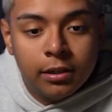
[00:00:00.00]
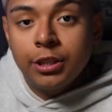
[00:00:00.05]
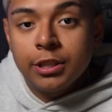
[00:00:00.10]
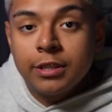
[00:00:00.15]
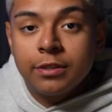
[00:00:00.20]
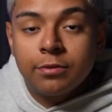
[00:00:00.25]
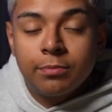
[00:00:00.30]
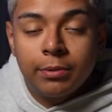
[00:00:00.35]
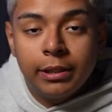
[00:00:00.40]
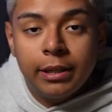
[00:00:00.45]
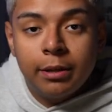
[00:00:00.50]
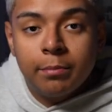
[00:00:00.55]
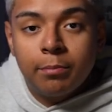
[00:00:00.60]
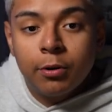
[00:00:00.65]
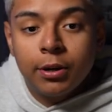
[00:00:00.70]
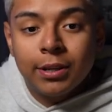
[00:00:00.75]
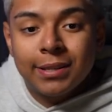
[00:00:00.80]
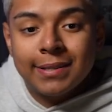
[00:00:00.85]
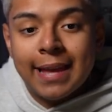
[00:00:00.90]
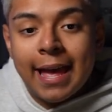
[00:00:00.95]
This is really
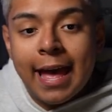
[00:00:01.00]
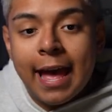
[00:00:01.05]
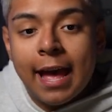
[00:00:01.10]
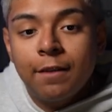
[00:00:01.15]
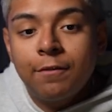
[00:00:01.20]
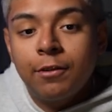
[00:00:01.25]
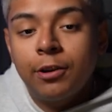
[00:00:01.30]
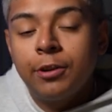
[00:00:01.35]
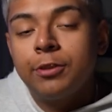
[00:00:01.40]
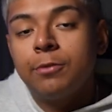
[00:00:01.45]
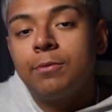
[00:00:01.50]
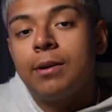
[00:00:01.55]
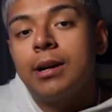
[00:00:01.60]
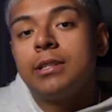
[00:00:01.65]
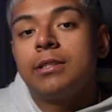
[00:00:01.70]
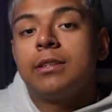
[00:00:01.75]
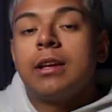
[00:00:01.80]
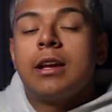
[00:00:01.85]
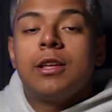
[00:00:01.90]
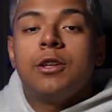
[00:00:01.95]
important to have,
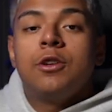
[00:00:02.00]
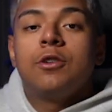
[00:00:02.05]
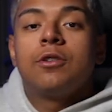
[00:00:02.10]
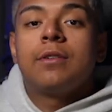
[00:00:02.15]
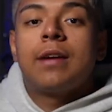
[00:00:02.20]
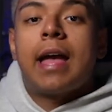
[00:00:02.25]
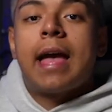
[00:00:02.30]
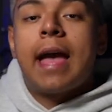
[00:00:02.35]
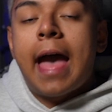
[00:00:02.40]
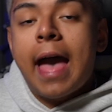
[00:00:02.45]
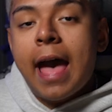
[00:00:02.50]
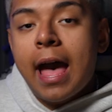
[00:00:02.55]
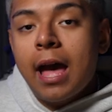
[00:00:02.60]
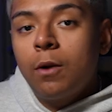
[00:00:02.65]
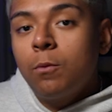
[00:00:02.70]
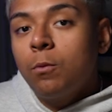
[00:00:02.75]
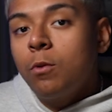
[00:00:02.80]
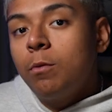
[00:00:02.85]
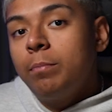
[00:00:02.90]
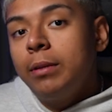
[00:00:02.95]
otherwise your
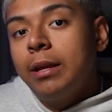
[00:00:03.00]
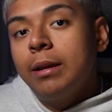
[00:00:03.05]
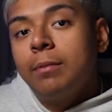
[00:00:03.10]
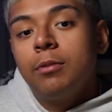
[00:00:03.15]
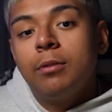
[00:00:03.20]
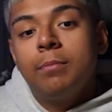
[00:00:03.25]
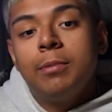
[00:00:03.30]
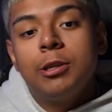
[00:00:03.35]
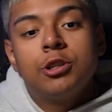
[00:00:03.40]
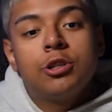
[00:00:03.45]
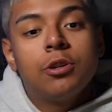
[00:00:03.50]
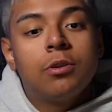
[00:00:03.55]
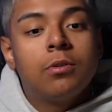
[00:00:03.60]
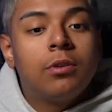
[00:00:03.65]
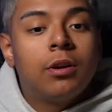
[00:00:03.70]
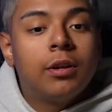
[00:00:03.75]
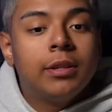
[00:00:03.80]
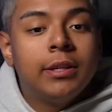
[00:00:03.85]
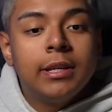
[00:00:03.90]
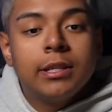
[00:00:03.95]
ad won't be able to be
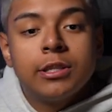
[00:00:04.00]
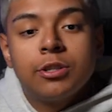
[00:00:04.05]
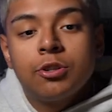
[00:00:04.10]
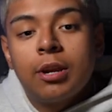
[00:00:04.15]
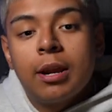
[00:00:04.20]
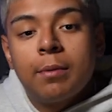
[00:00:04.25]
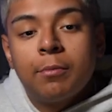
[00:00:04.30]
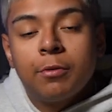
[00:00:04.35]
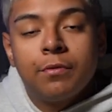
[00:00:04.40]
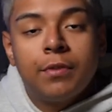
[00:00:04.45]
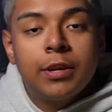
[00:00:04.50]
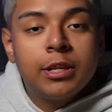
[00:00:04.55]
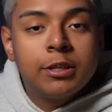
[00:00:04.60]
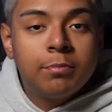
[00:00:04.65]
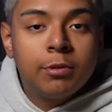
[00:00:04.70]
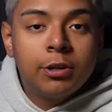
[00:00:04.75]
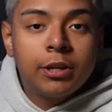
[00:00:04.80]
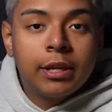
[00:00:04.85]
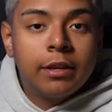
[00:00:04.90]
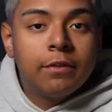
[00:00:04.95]
shown on the Instagram or
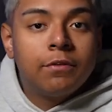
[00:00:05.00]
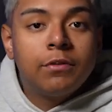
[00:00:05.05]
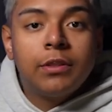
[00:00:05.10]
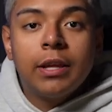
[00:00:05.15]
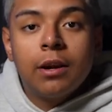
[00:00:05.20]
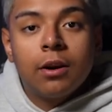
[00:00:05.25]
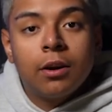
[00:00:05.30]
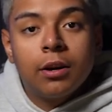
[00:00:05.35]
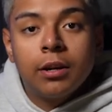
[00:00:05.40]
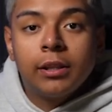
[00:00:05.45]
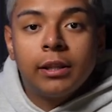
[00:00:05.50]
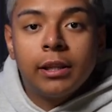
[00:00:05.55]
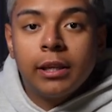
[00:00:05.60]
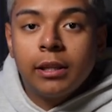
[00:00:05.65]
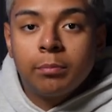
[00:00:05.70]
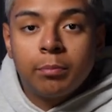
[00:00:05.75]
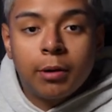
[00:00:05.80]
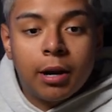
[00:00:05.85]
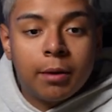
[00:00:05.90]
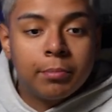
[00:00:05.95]
Facebook if they aren't
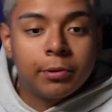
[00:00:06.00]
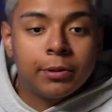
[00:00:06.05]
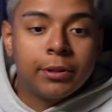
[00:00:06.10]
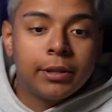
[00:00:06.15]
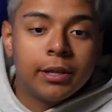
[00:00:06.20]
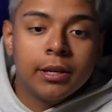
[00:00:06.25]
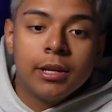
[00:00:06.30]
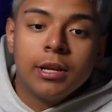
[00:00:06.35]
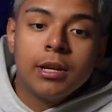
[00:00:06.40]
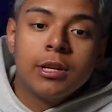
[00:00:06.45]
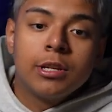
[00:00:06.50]
linked properly.